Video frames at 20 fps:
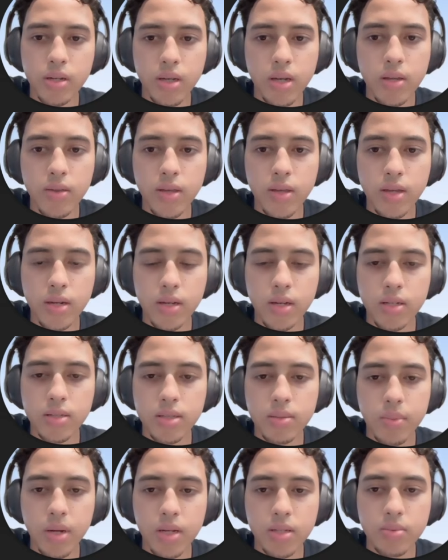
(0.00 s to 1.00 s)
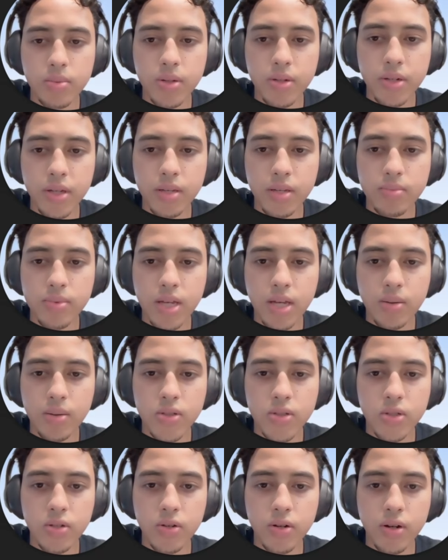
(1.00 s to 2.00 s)
And then customizable name tags,
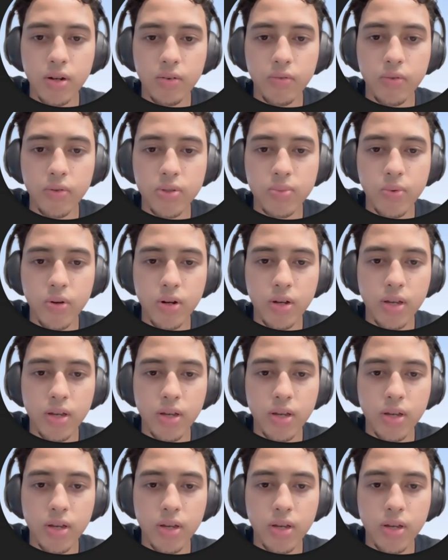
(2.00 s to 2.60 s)
so your dog feels more